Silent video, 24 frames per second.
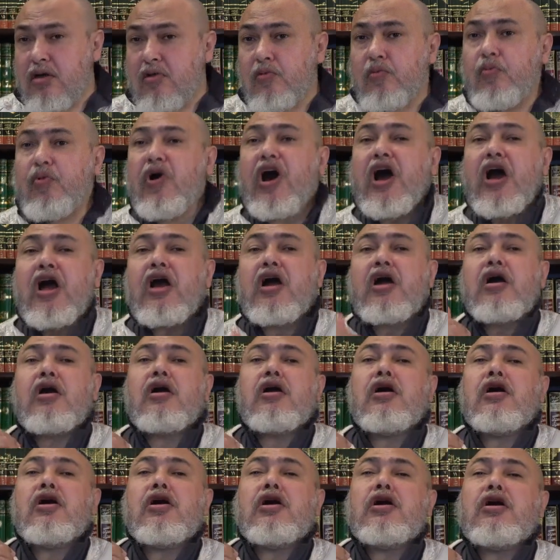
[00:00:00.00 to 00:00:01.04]
But
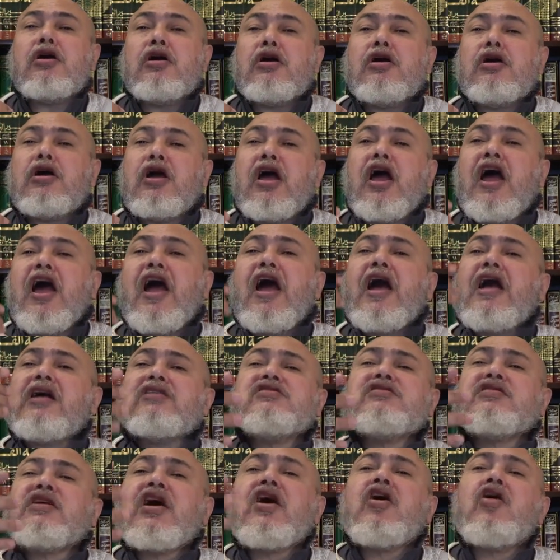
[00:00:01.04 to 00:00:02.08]

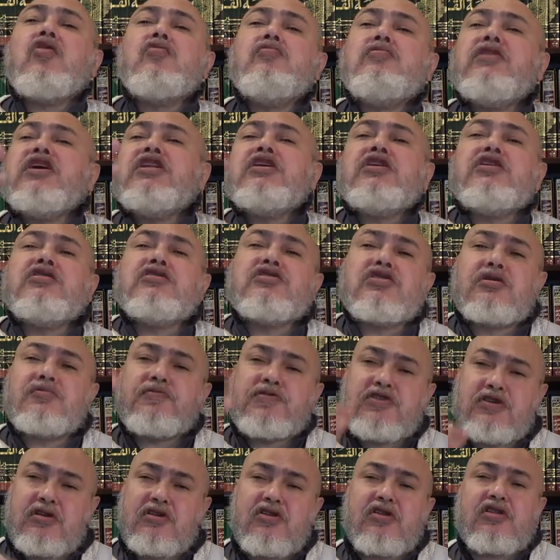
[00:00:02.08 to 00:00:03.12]
ask how many
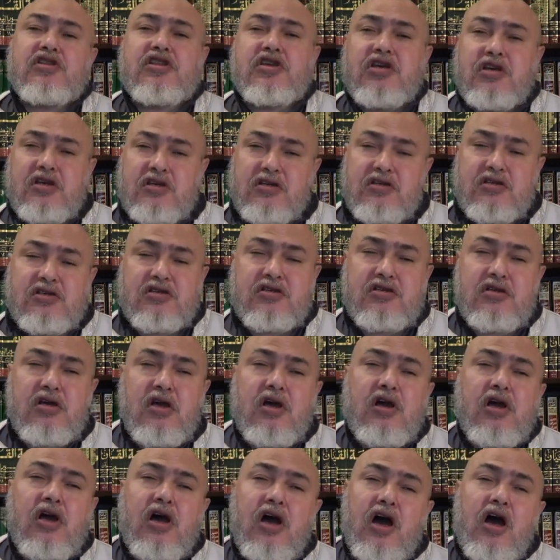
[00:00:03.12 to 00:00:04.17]
Egyptians thinks,
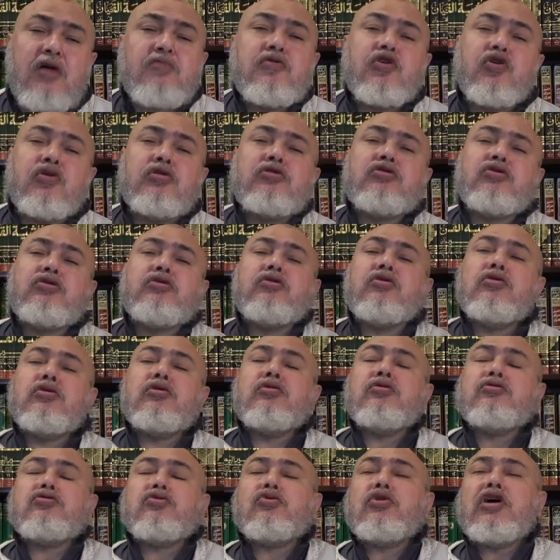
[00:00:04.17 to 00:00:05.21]
I'm going to go
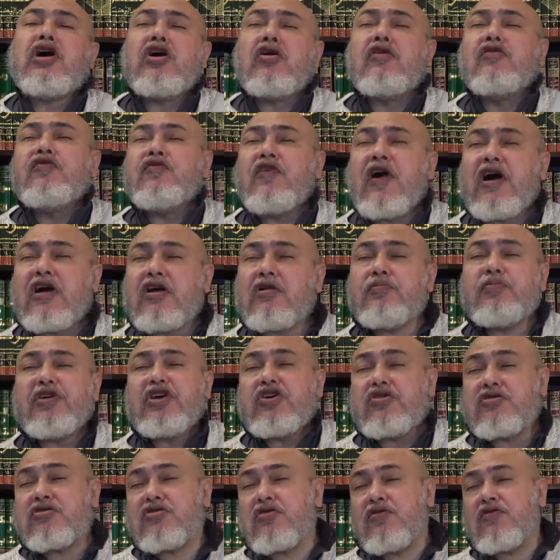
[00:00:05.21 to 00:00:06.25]
to hellfire
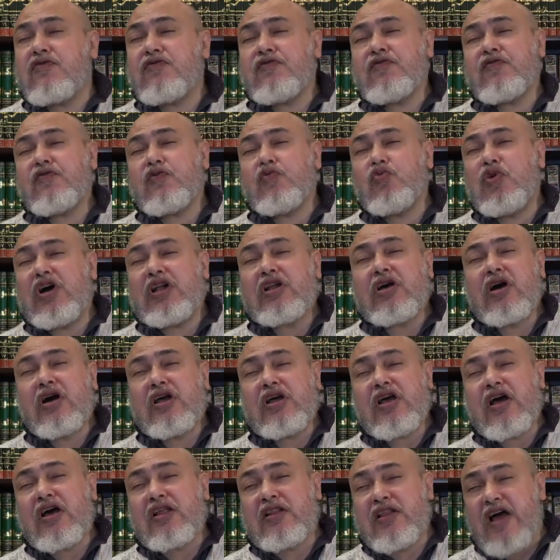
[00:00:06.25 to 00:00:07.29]
because of what I
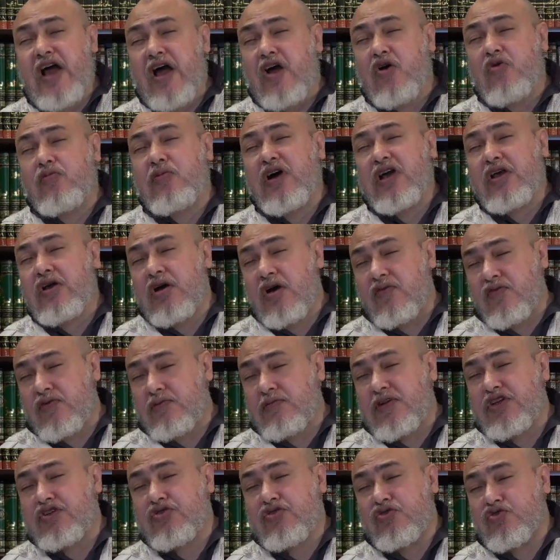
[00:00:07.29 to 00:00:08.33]
allow my
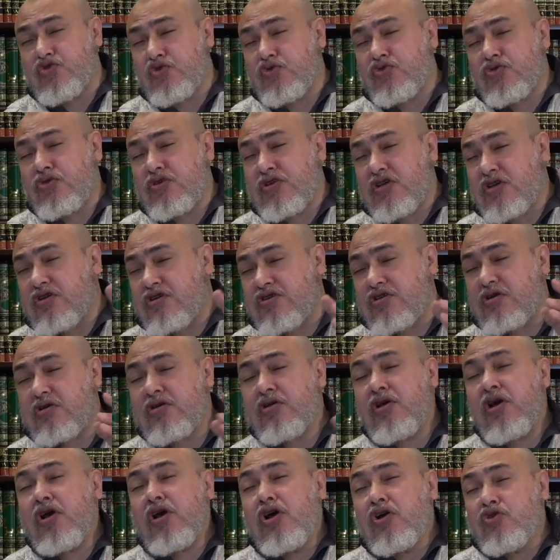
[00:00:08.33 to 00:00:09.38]
government to do to
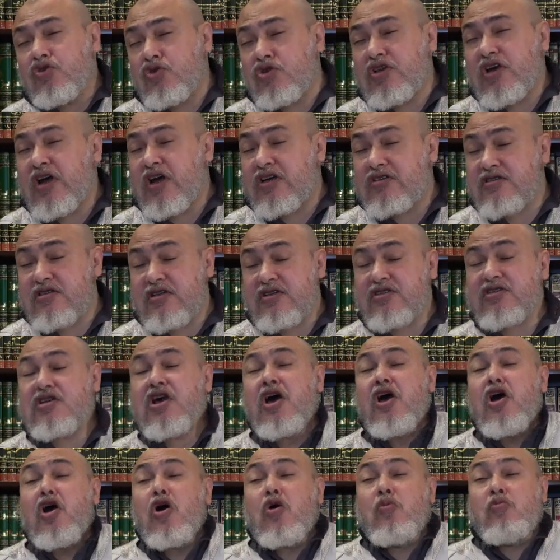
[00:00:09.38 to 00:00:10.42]
the Gazans.
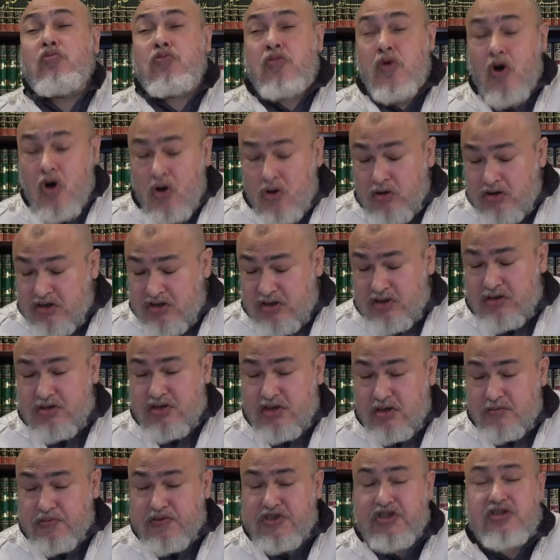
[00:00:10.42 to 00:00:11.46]
Most
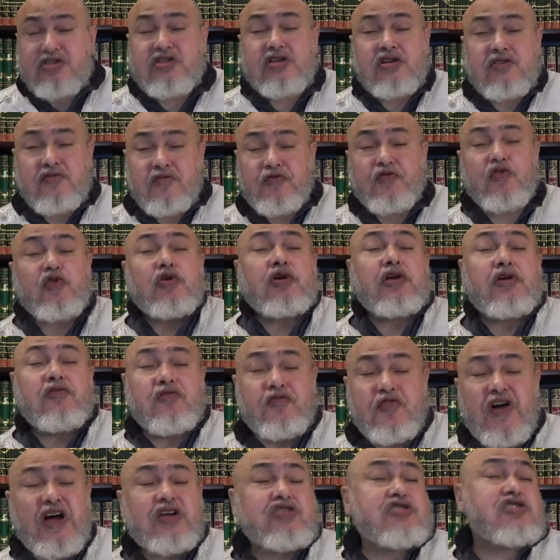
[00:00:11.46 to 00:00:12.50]
Egyptians, in
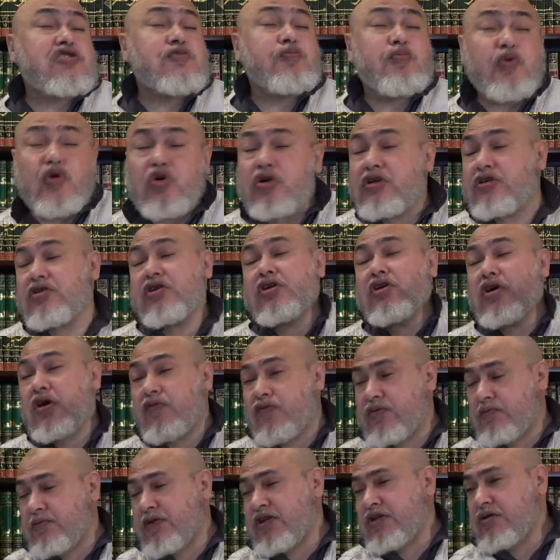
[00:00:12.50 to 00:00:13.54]
fact, support their
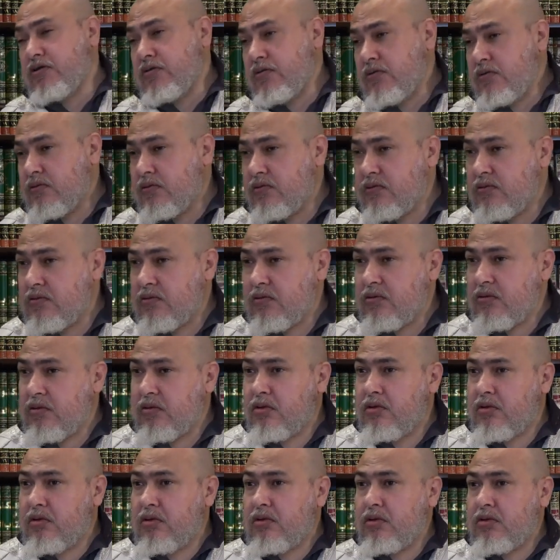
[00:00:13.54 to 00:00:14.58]
government.
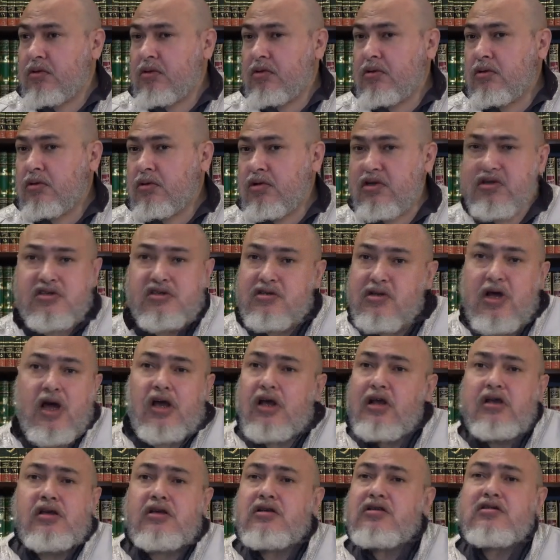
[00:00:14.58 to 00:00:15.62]
It's not
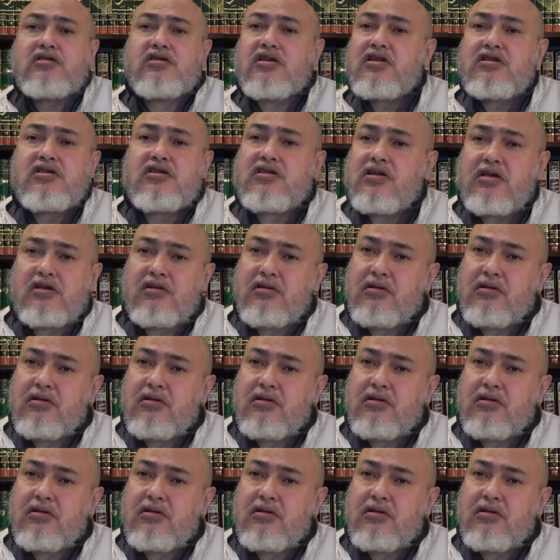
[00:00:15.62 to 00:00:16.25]
inconsistent.